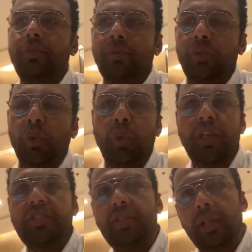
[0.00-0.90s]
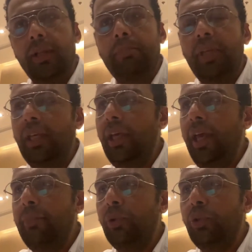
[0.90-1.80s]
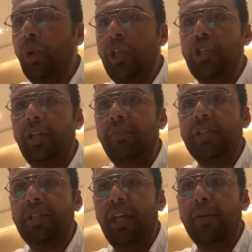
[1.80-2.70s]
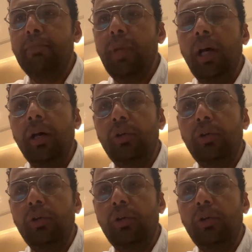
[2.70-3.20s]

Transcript: do we still be able to achieve the same